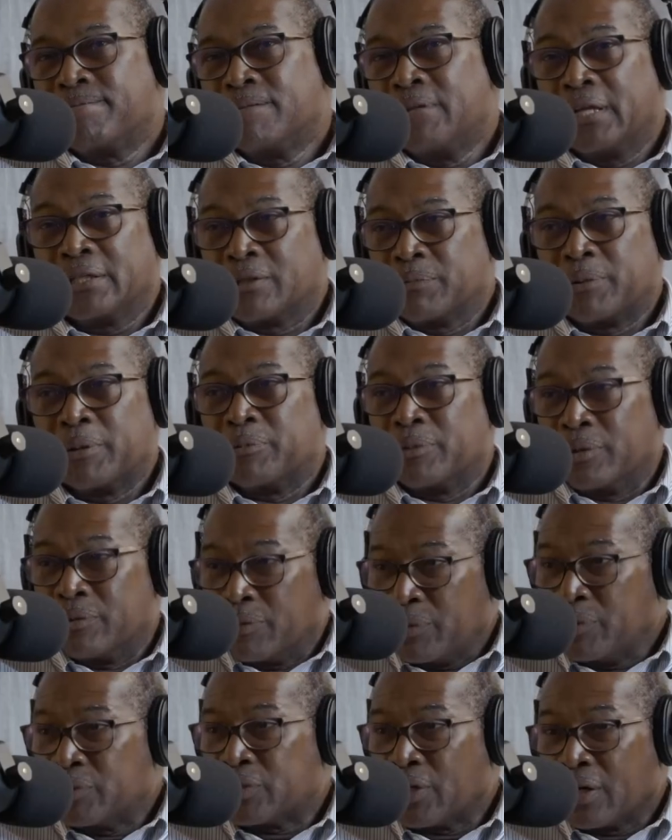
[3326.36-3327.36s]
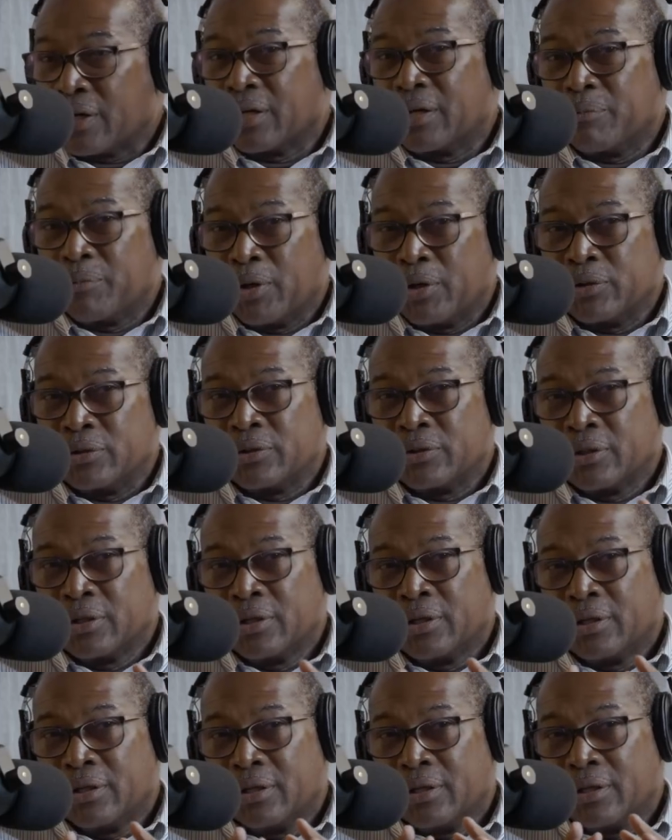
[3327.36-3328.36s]
lots of people. And we were talking about
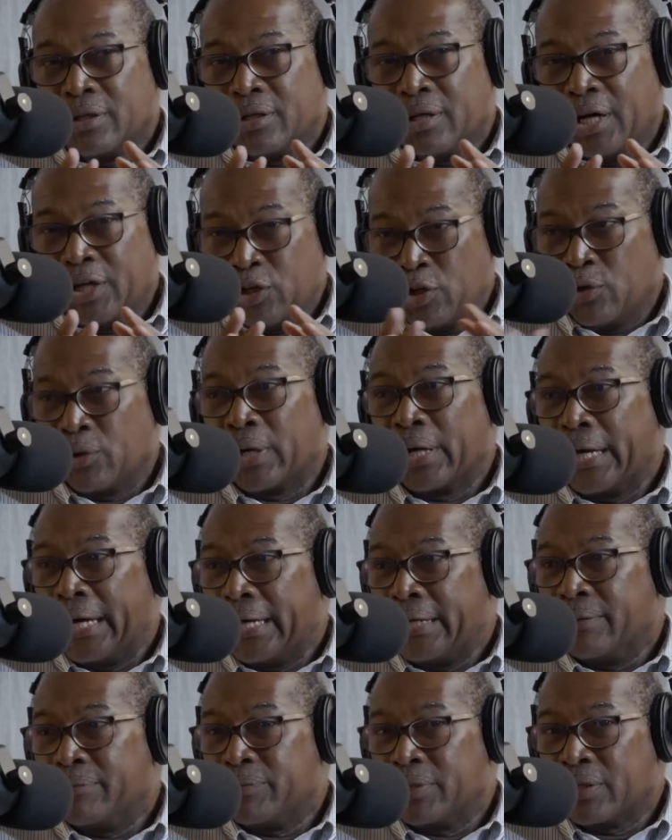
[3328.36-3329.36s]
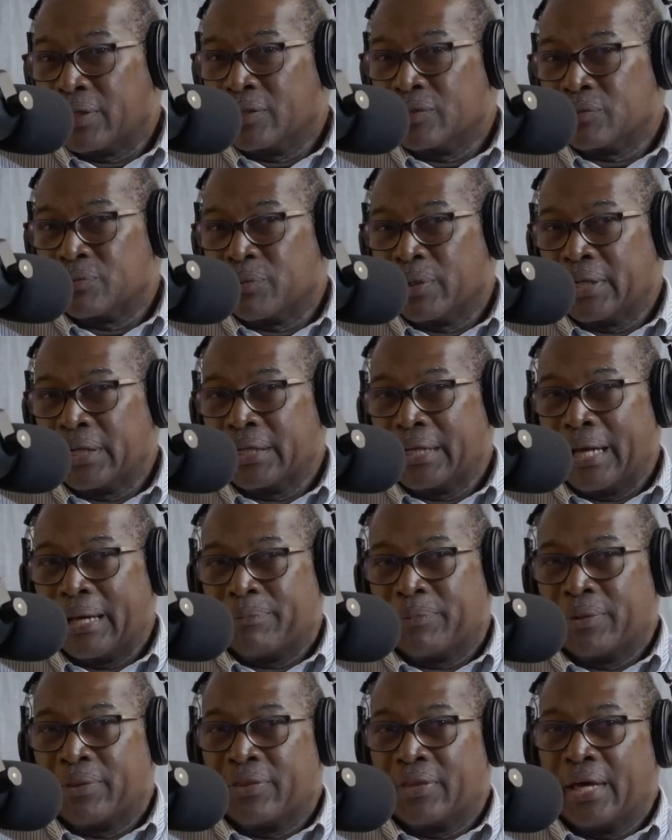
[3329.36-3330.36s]
a new Guyana because what had
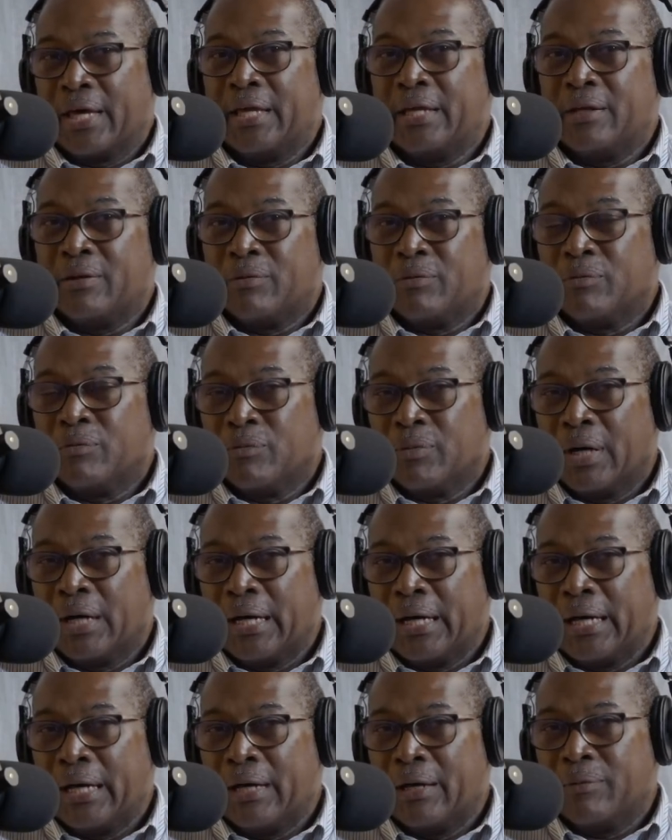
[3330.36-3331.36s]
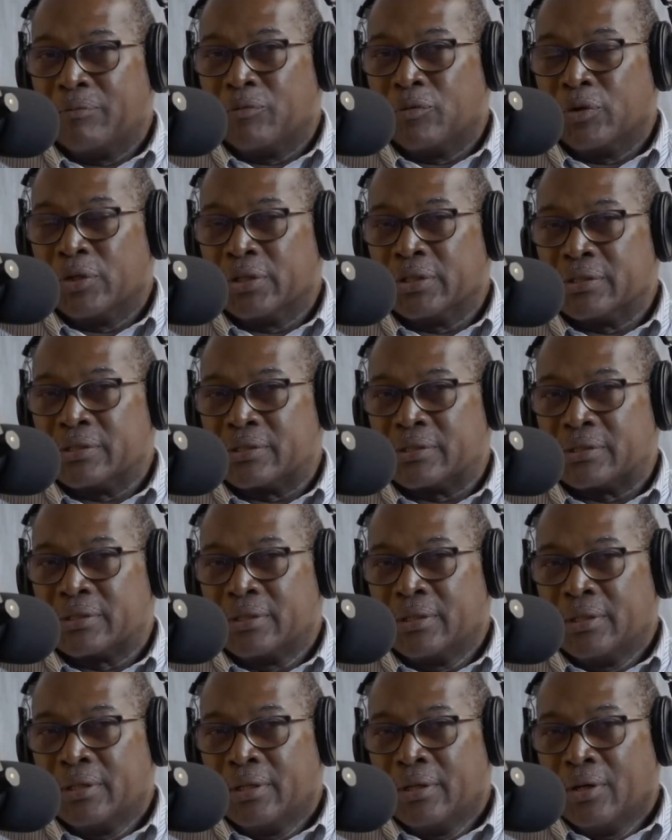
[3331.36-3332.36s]
happened then was
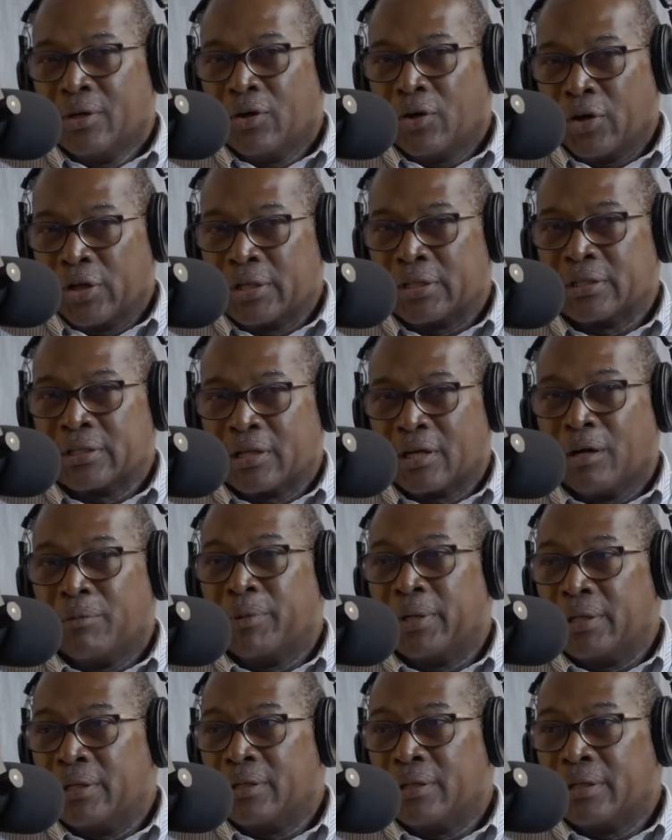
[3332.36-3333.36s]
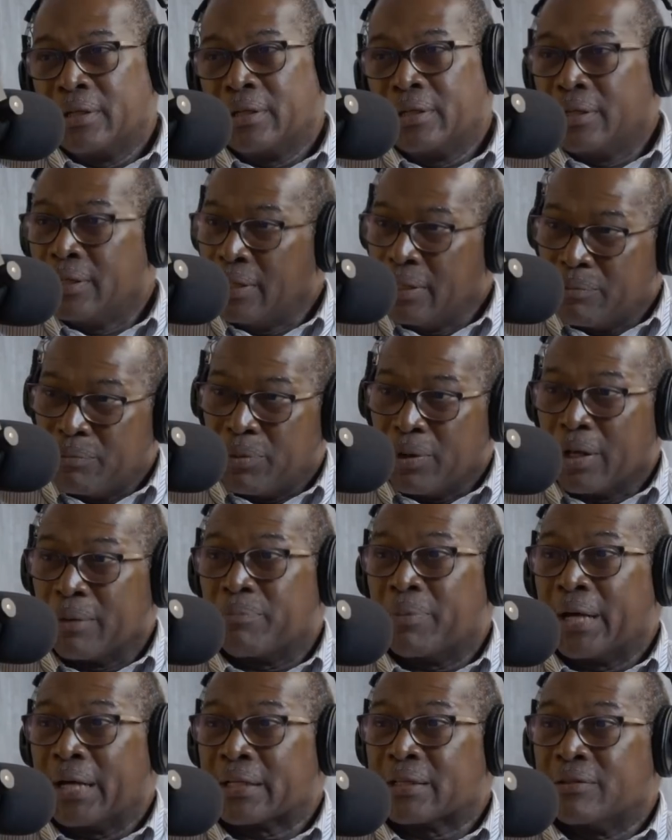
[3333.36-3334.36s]
Hoyt had come in. He'd
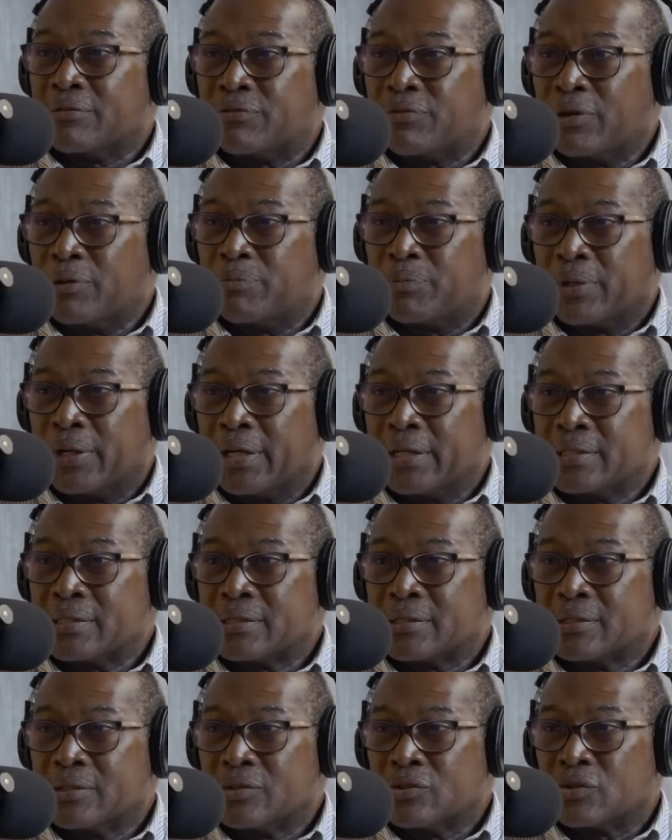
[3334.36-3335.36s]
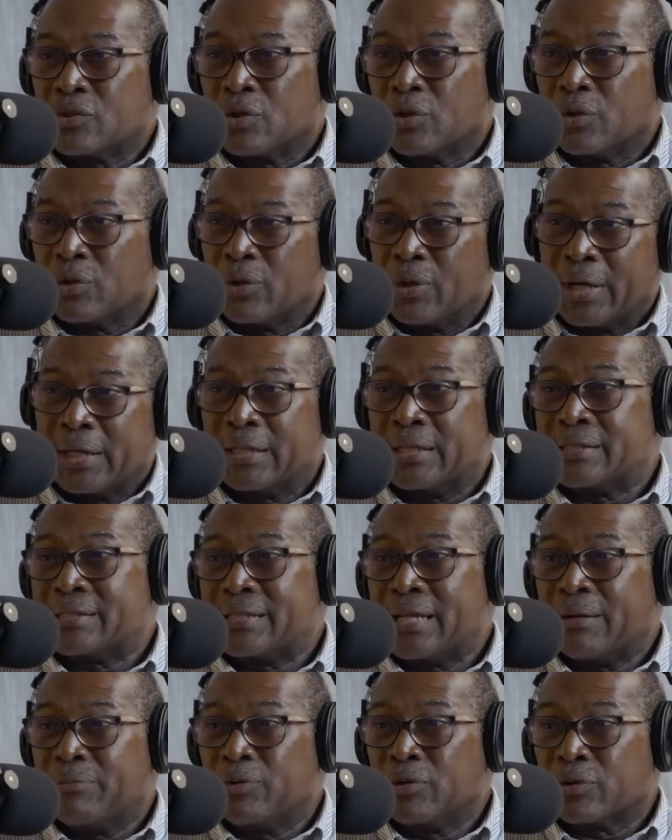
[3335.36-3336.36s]
brought back the free press. So you had the
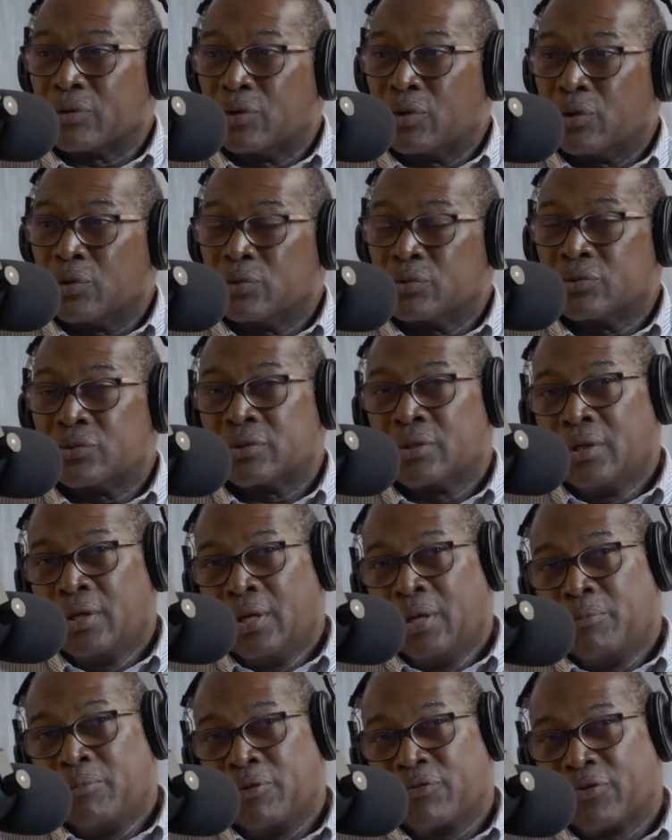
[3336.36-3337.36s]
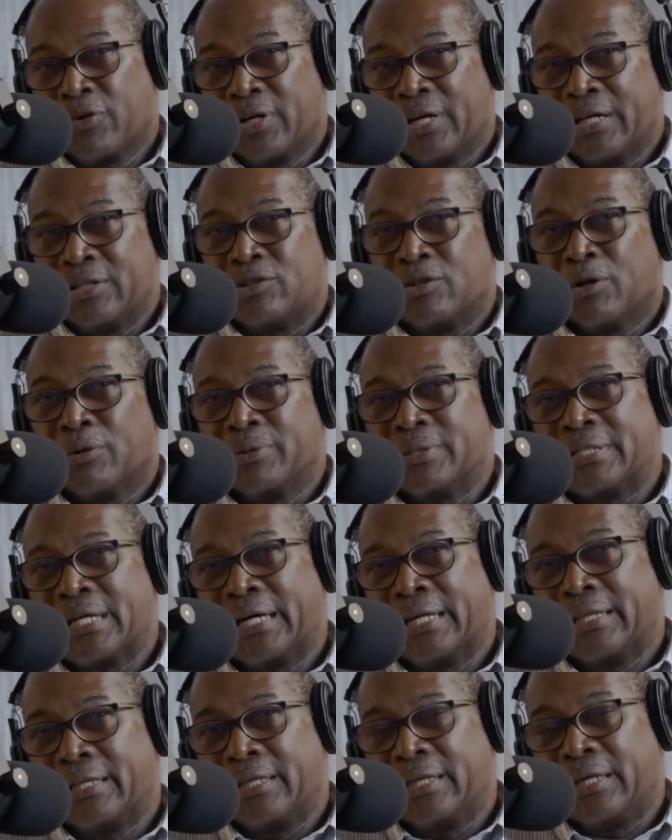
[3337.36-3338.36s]
Stabroek News. Before that, you always
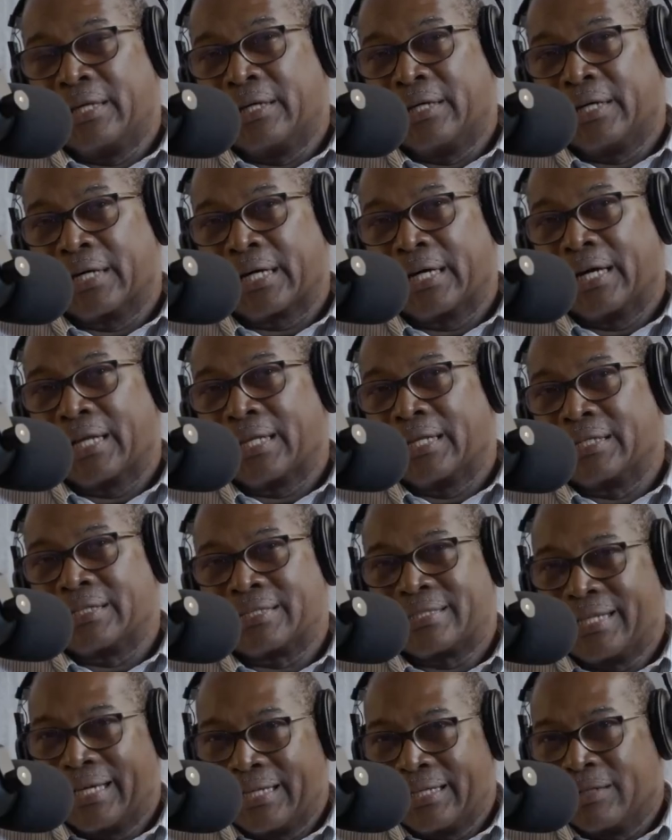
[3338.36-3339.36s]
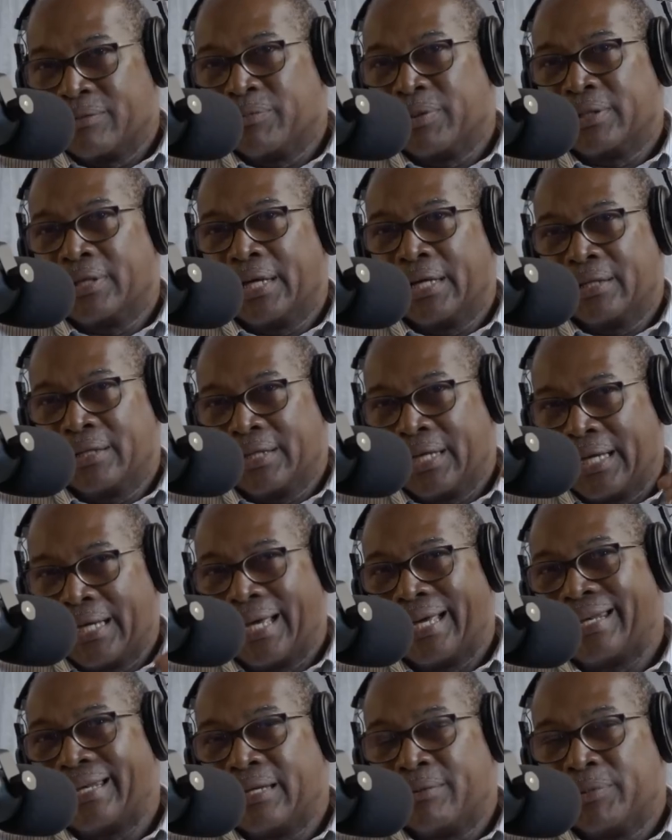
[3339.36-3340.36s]
had the Catholic Standard, but that
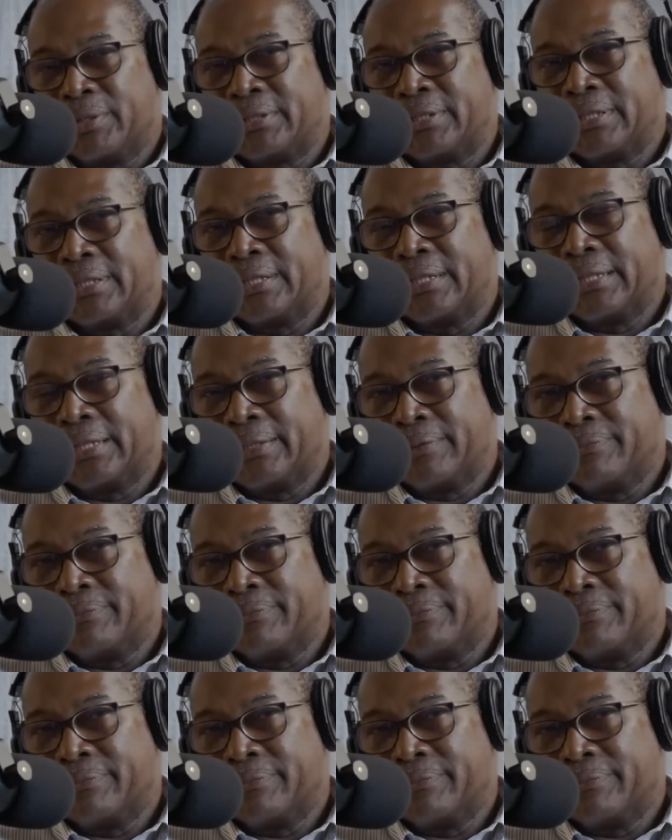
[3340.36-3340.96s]
had limited